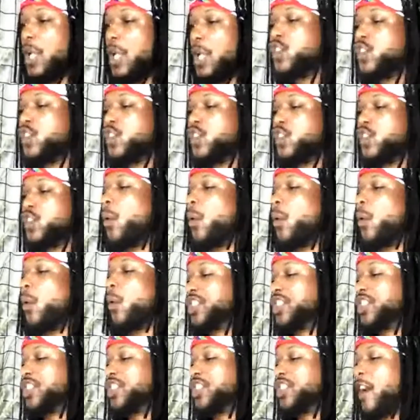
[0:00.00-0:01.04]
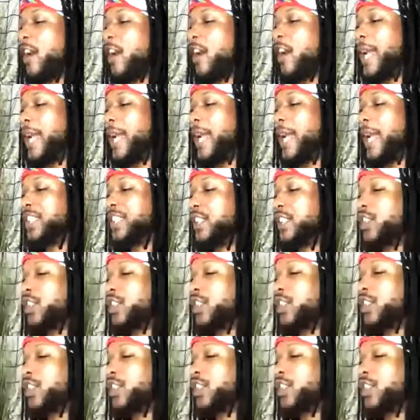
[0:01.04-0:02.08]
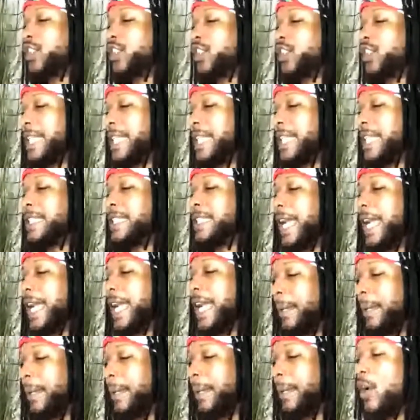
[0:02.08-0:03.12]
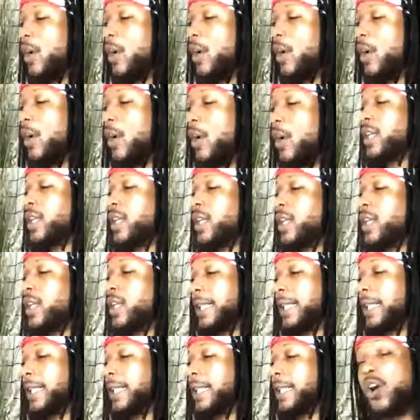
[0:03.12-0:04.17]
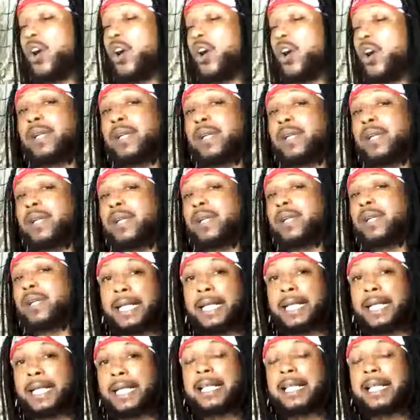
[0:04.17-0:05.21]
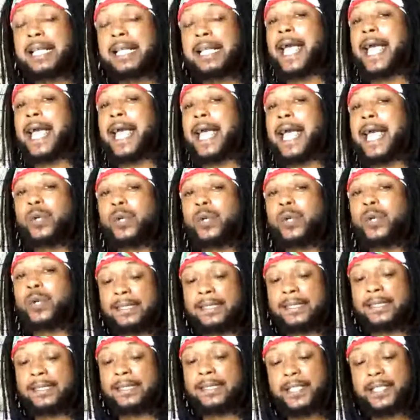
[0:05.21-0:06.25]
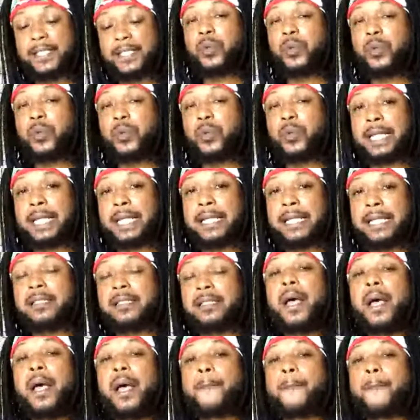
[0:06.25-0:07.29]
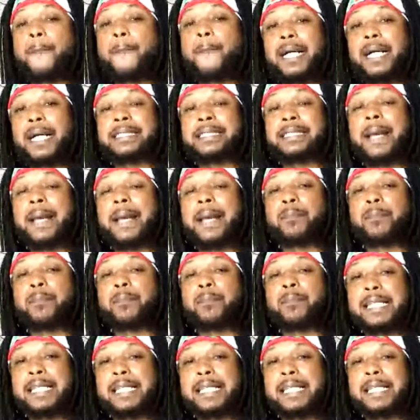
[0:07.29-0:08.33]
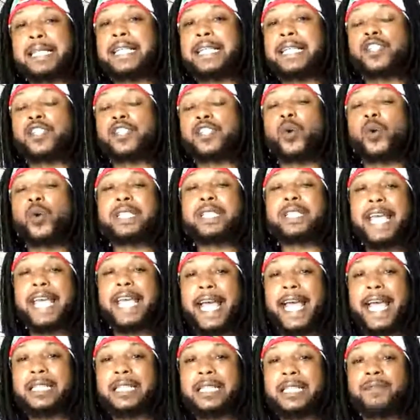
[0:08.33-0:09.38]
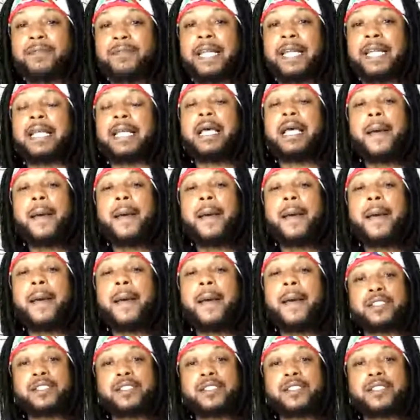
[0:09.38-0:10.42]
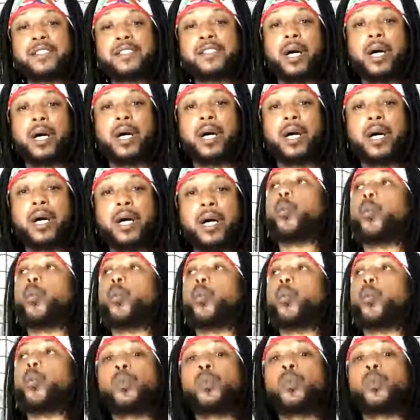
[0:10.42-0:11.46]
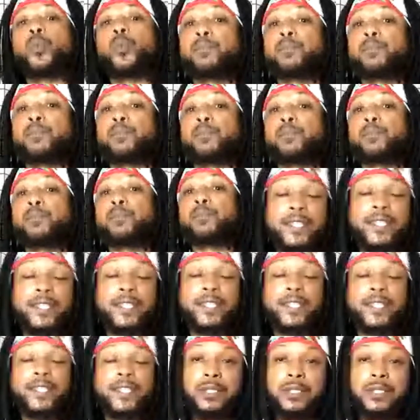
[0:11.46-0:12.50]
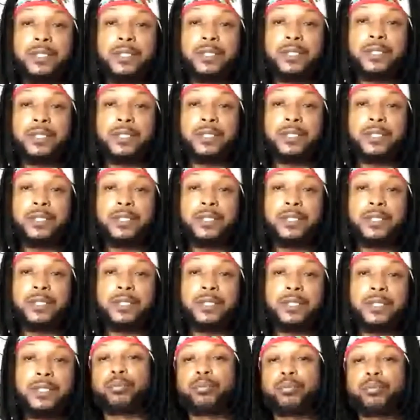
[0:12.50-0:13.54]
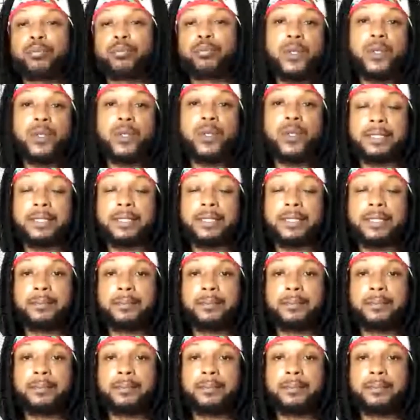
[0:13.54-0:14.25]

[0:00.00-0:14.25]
So we won't watch our mouth. We're actually cursing and damning what God has already blessed and what is still blessed, but that blessing is only activated based upon what we breathe on it, the words that we breathe on it.